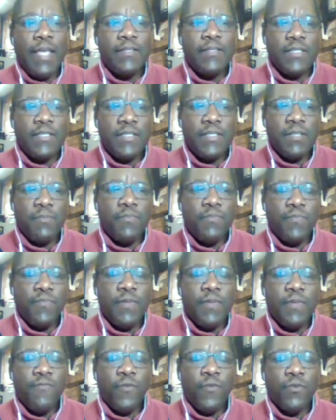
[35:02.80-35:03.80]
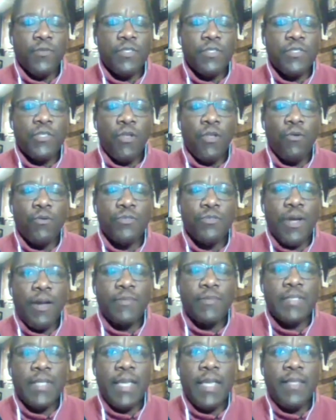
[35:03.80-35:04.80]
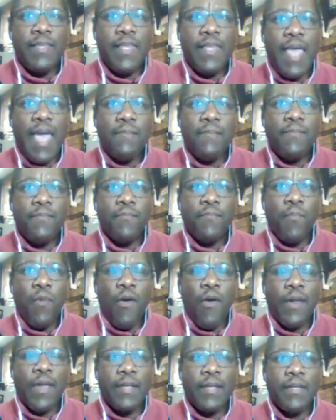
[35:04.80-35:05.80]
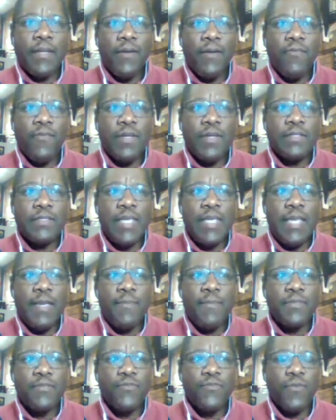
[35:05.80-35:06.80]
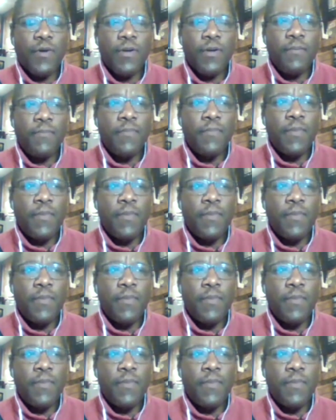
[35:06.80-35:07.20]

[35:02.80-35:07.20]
just to be full disclosure, I was in that market covering teams from.